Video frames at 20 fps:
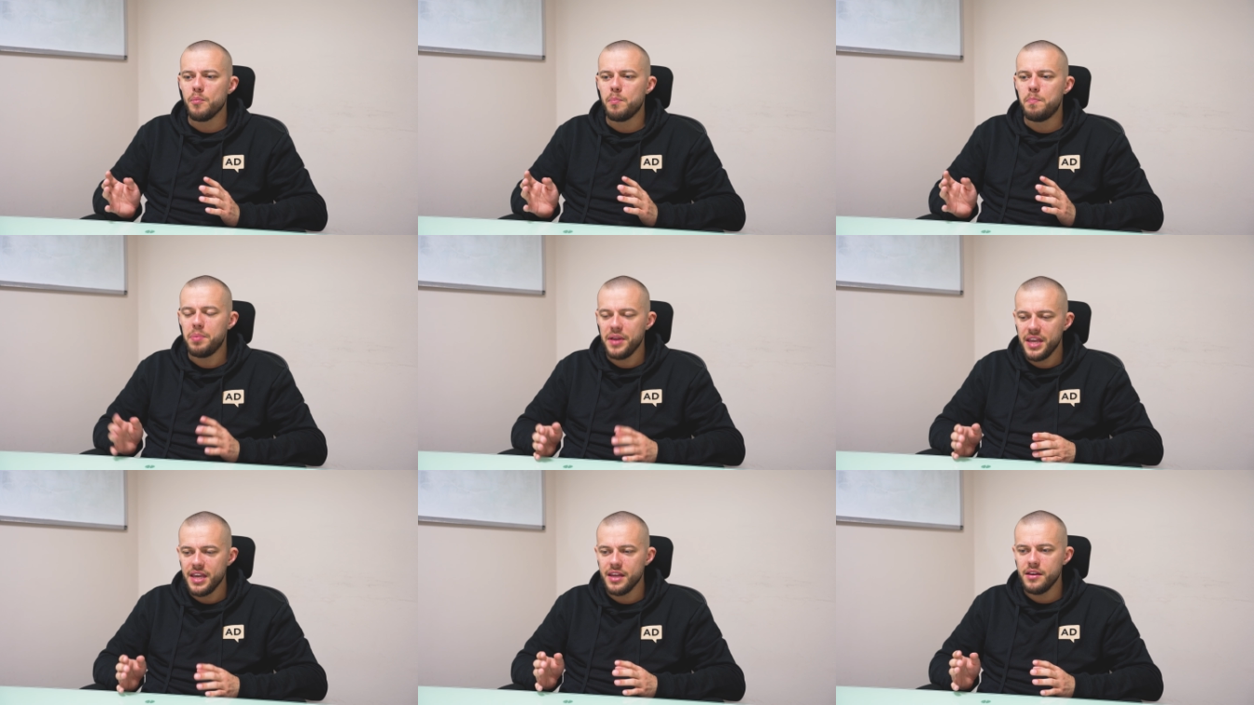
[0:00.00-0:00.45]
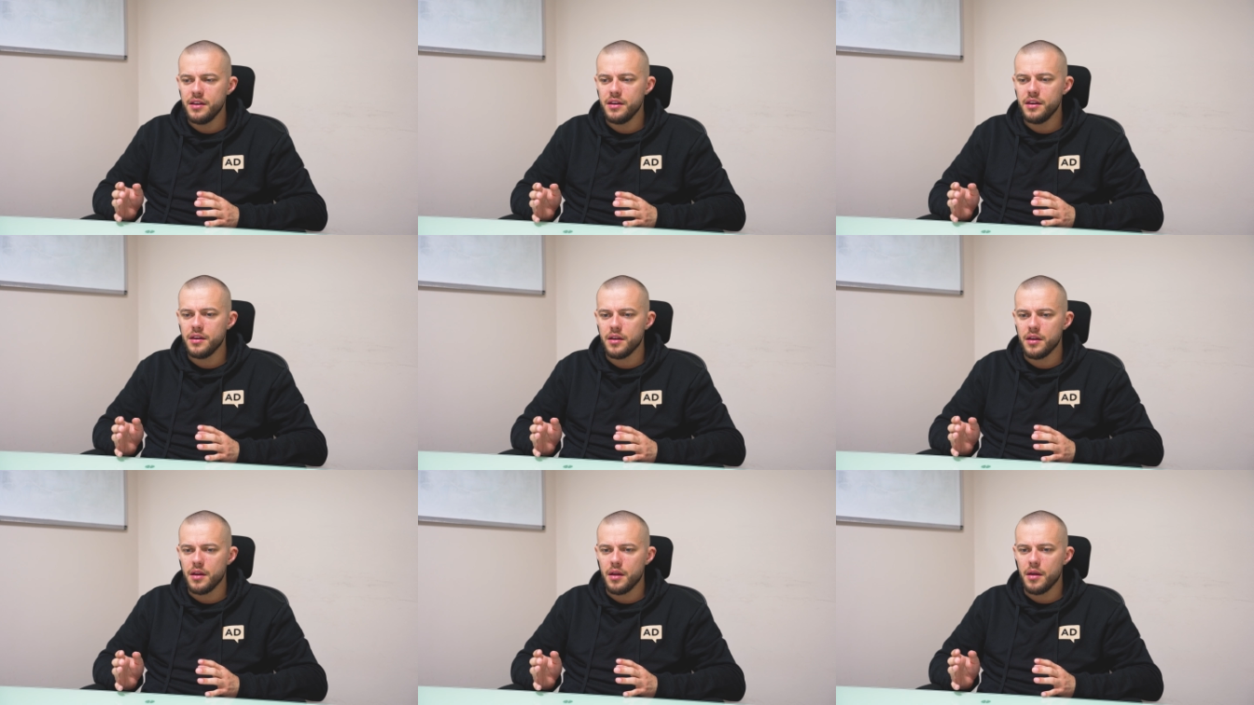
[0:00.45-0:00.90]

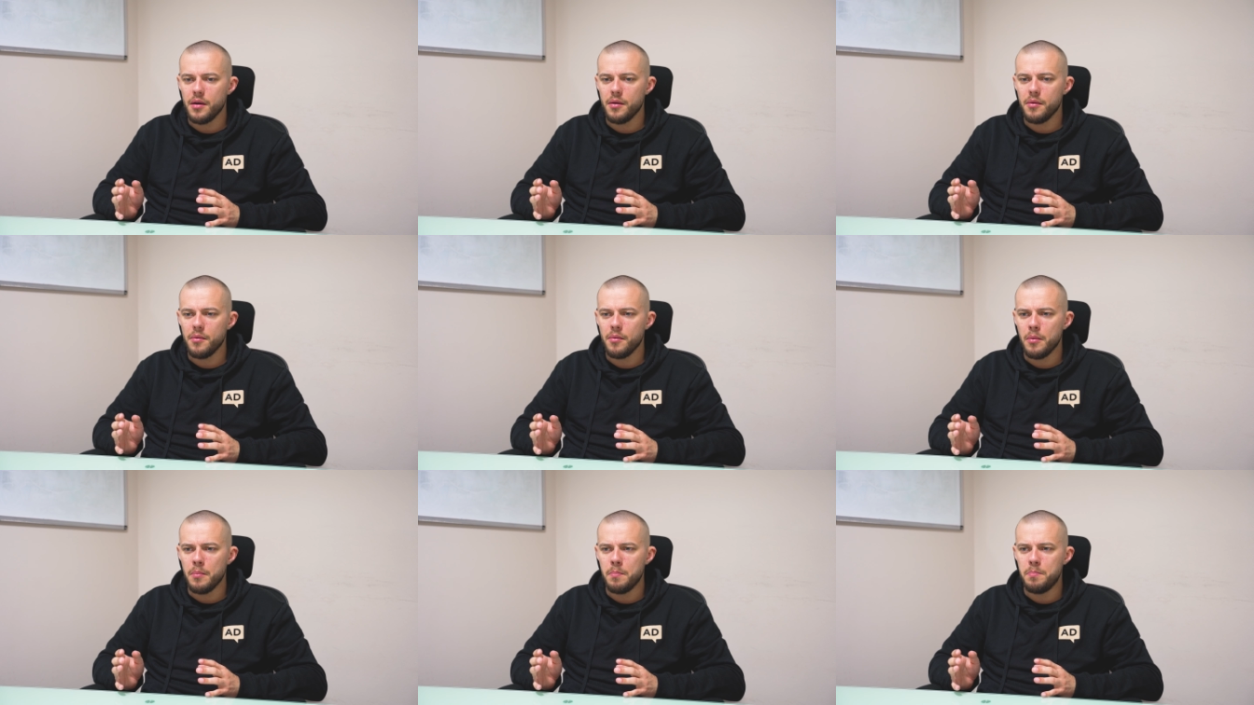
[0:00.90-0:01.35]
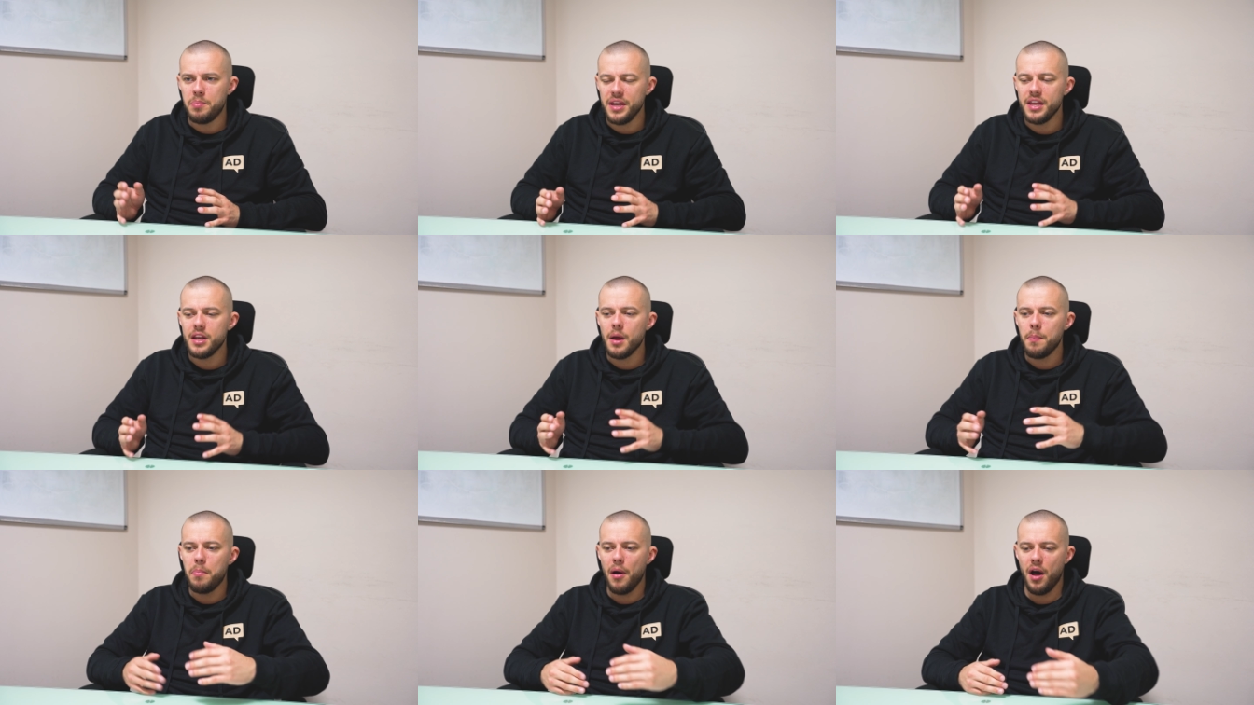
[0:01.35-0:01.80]
being
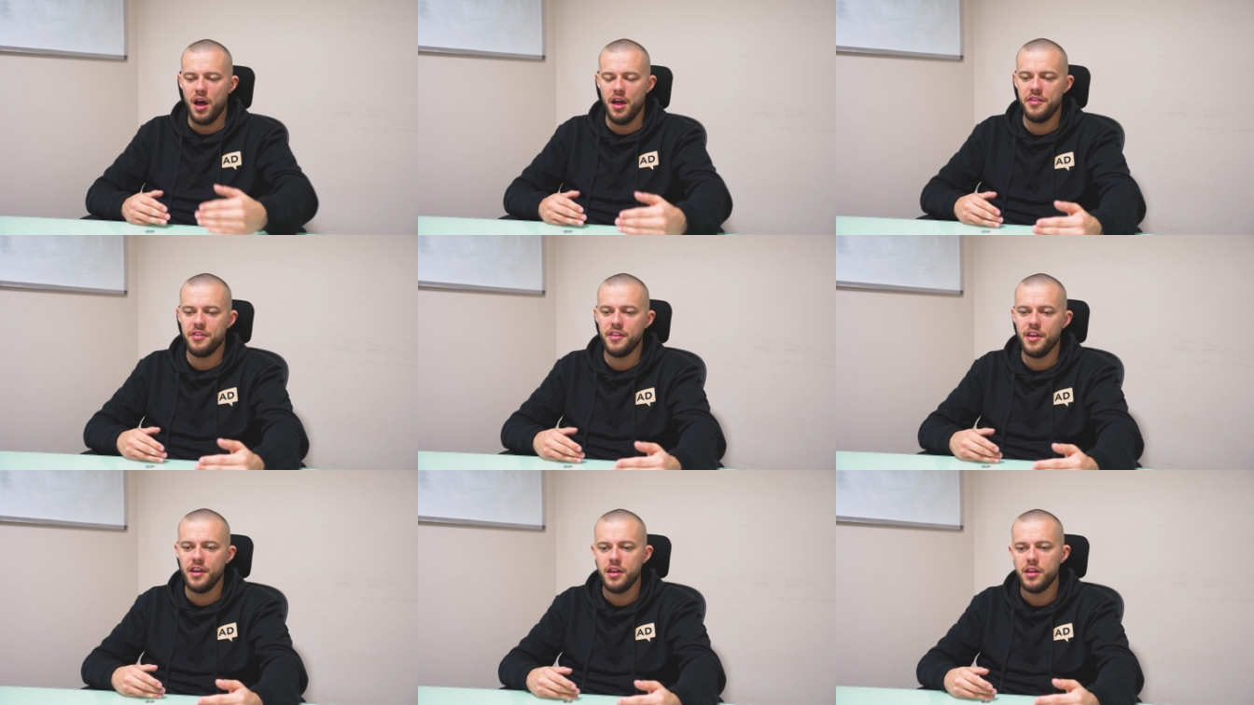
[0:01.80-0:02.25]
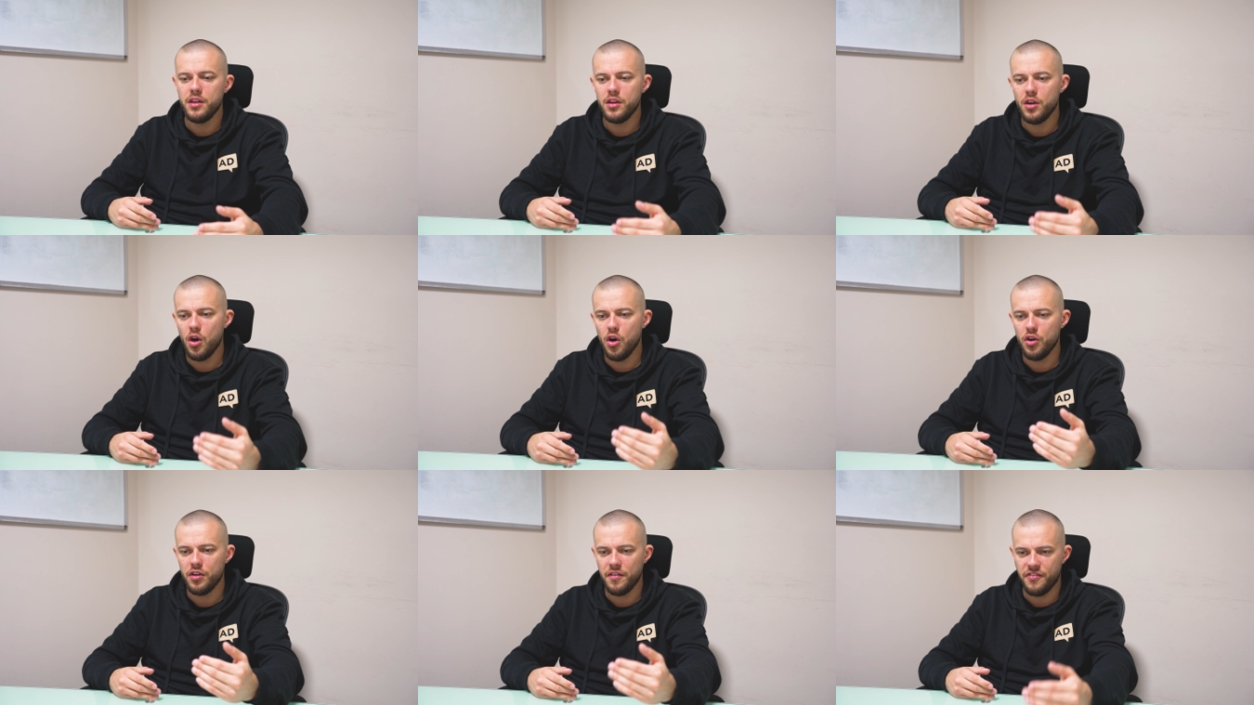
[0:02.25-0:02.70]
being a partner
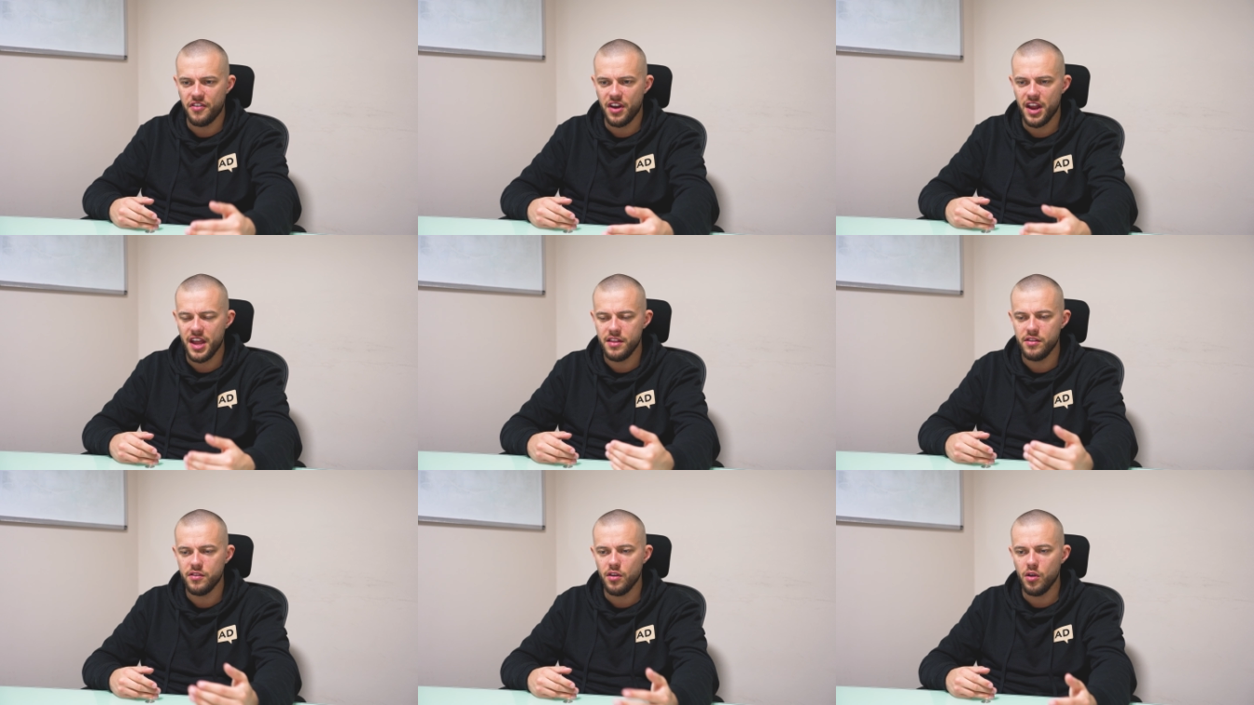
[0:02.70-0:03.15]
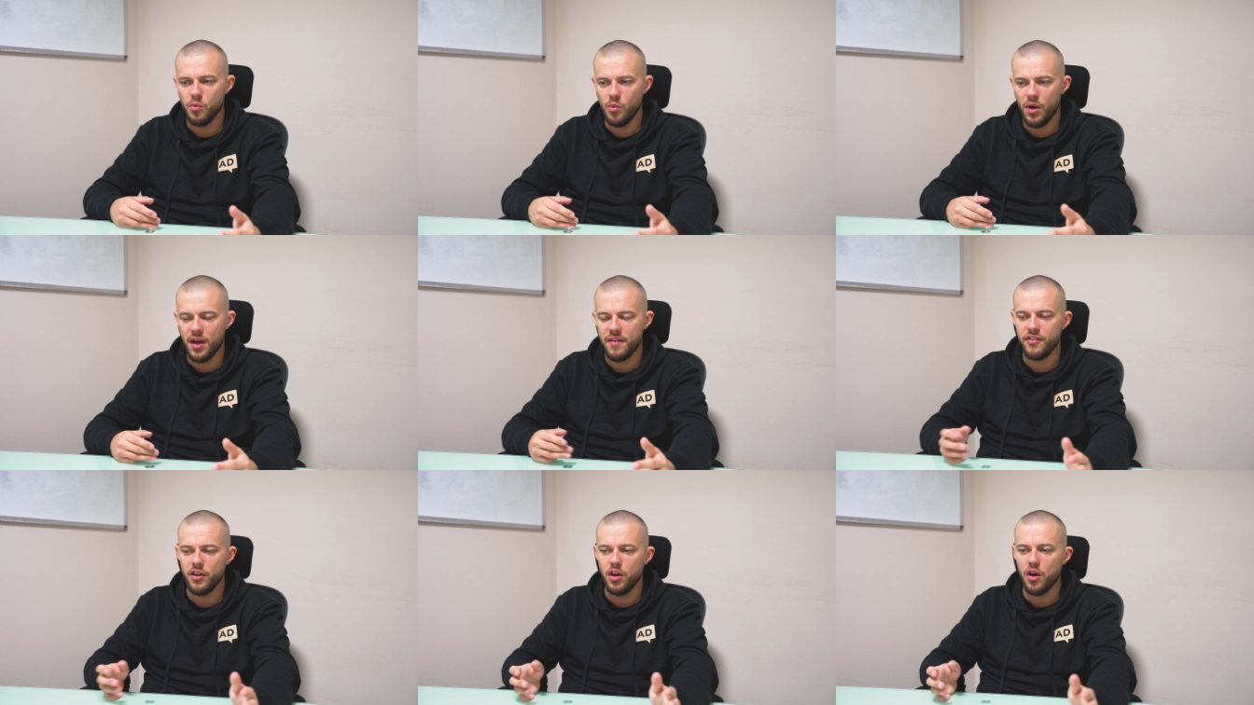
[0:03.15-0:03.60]
or a friend or
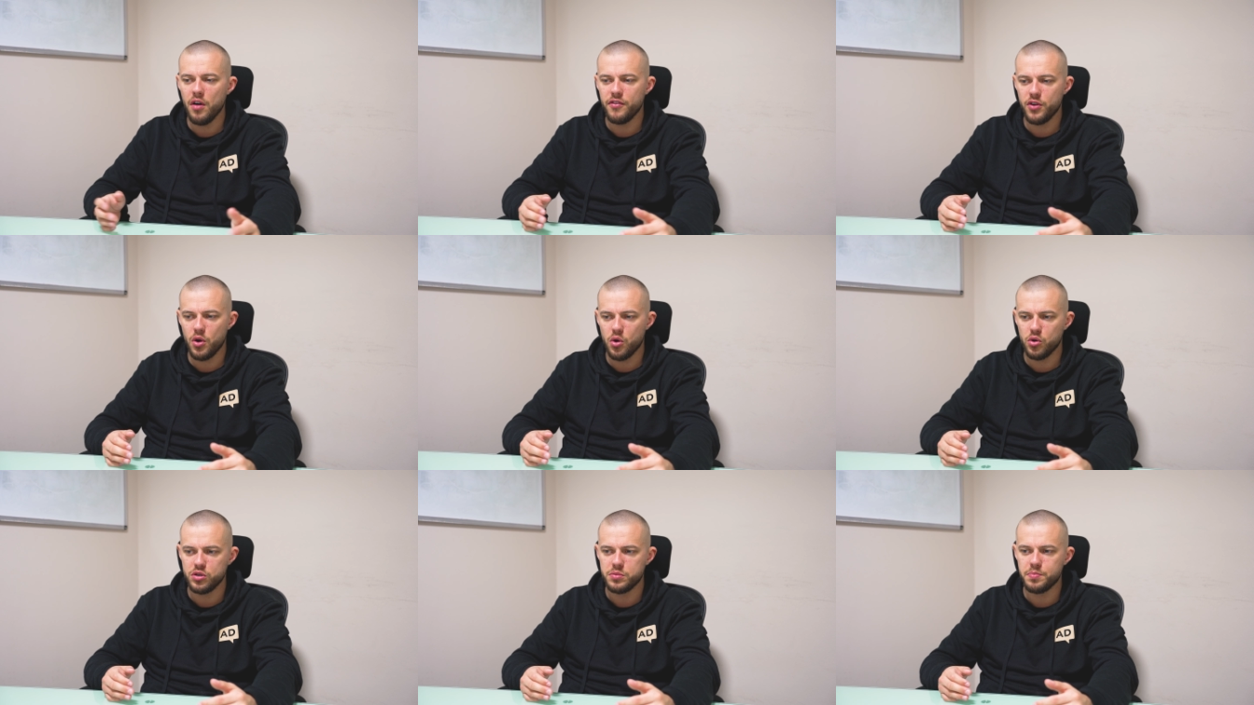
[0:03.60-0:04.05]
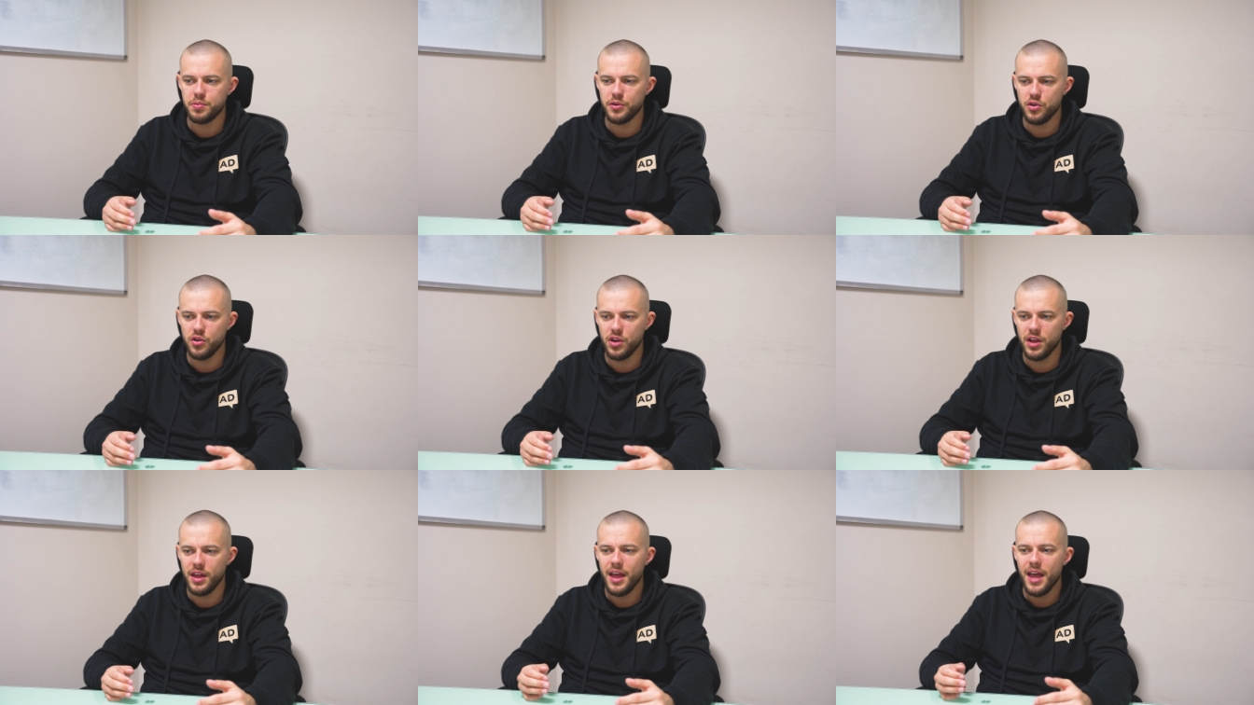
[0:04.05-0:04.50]
whatever of an
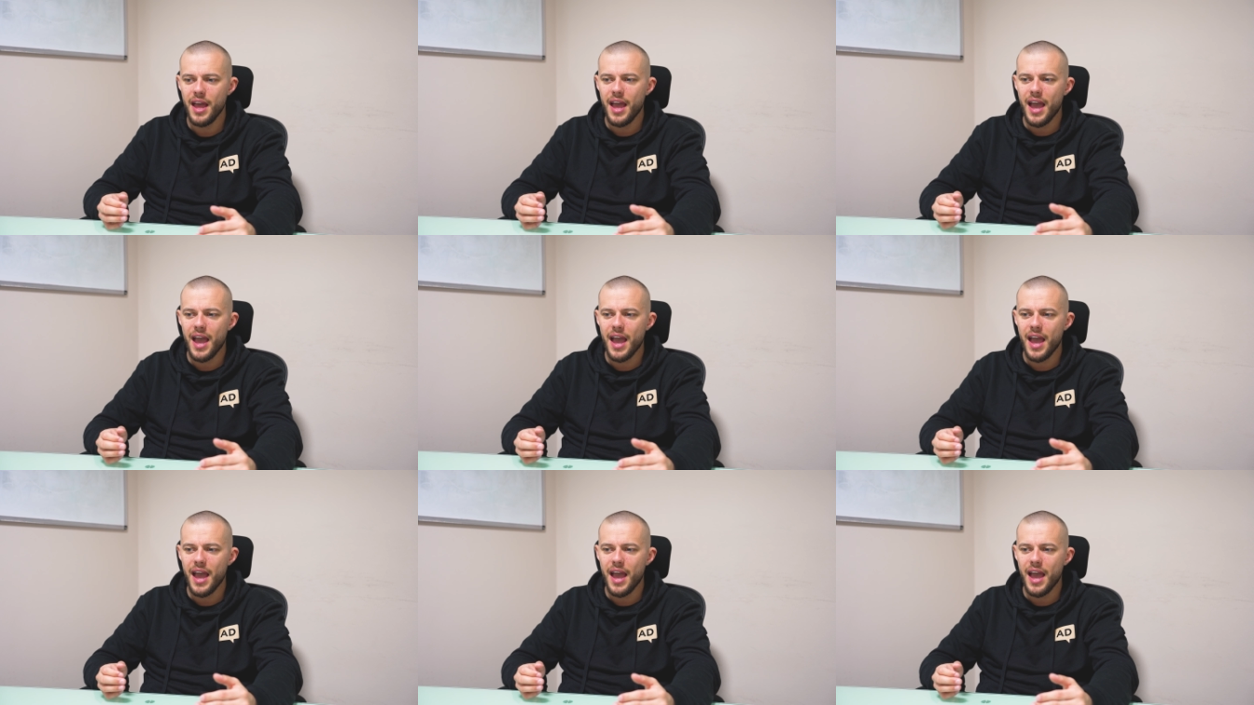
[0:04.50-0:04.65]
entrepreneur